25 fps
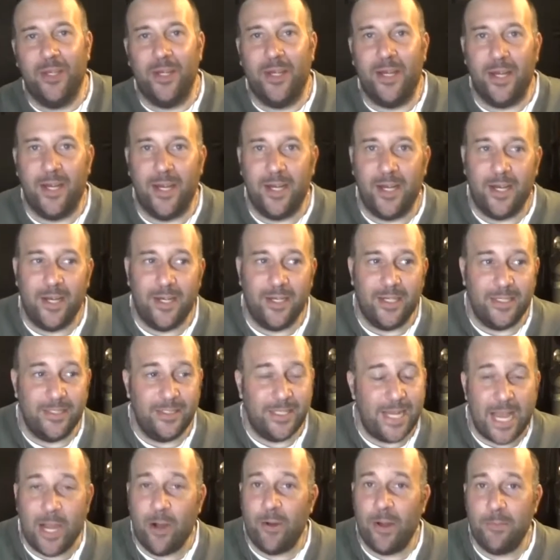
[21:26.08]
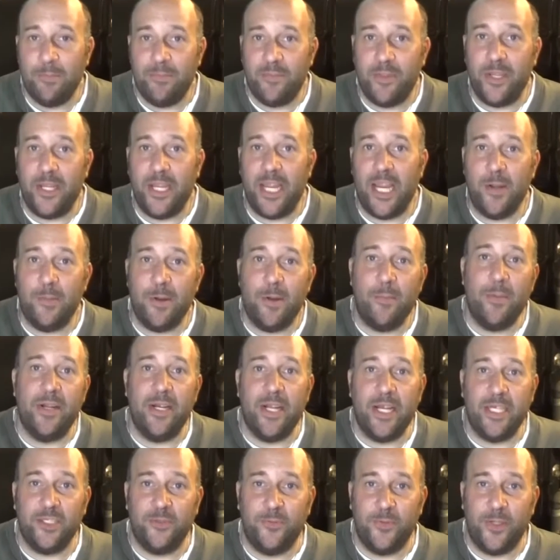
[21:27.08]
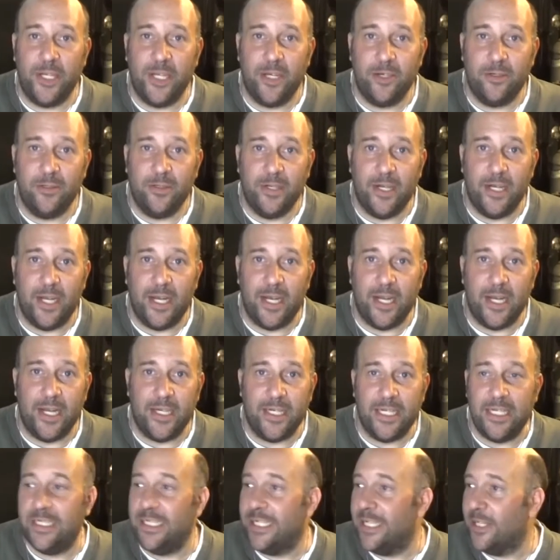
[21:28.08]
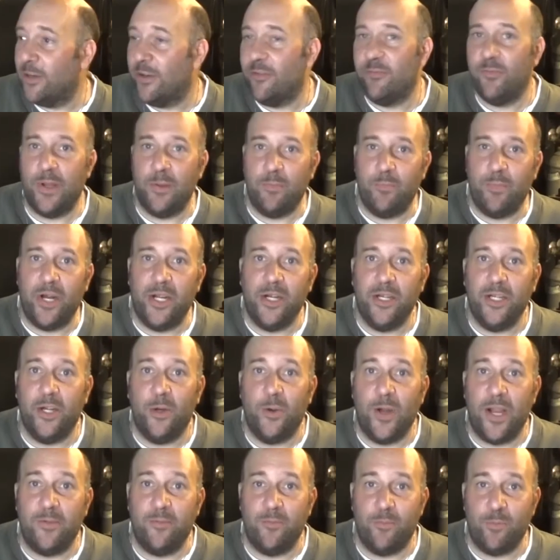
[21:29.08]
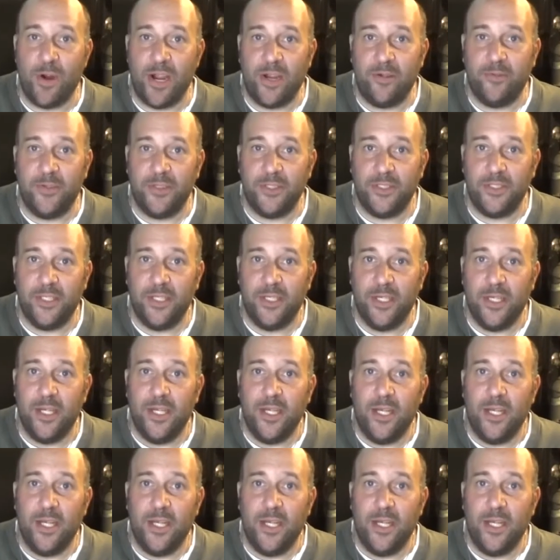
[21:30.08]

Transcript: Uh, and now I'm thinking about my next video. Uh, I need to get off my butt, go have breakfast.